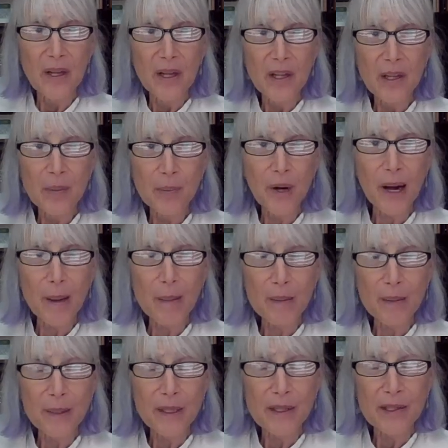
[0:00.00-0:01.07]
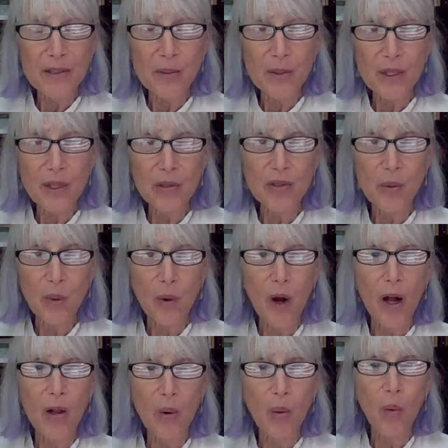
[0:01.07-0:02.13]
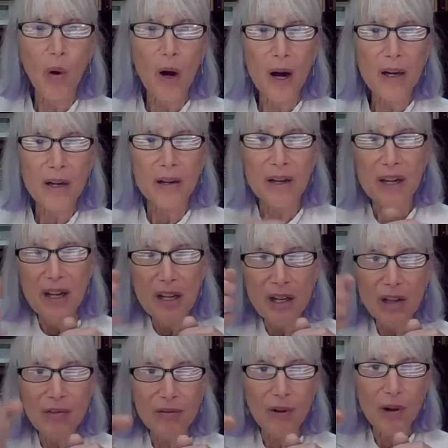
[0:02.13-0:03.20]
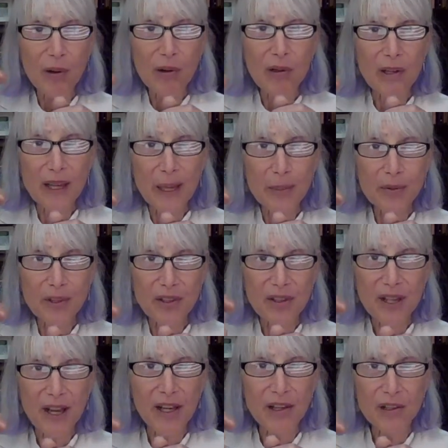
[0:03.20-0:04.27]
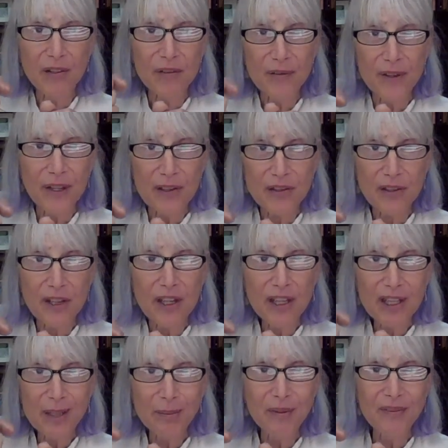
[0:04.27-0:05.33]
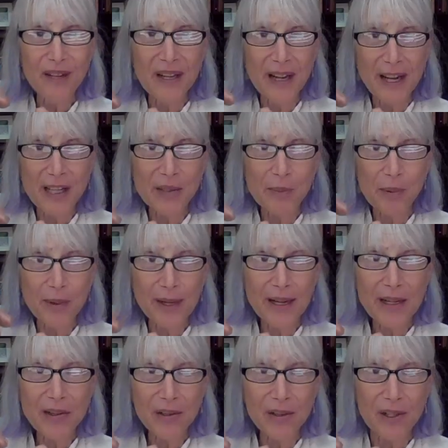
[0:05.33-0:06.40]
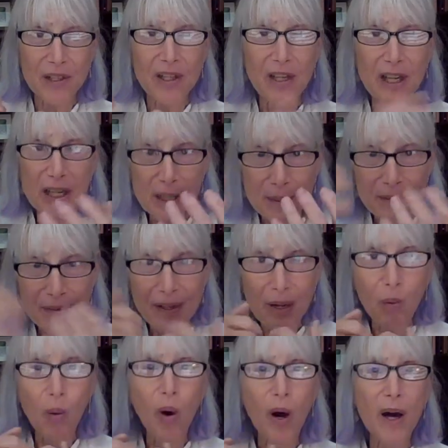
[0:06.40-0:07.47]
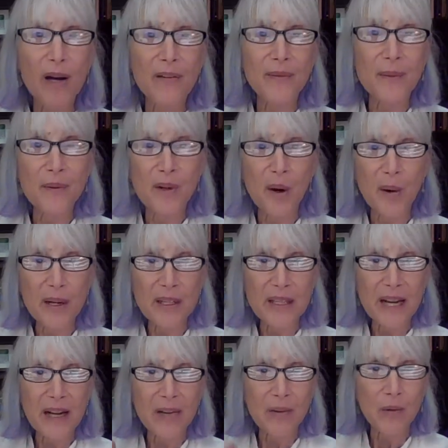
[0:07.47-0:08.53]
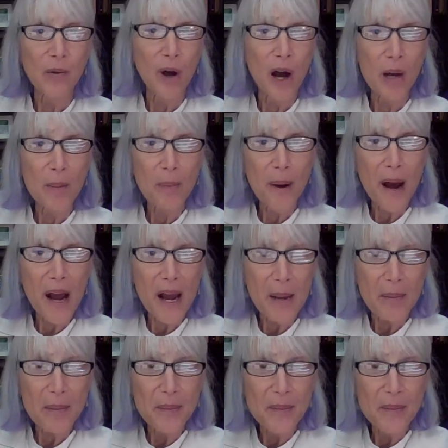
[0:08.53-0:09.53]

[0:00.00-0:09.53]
The problem is when you swallow water, your throat clamps as tight as your fist to prevent aspiration, to prevent water from going down the wrong pipe.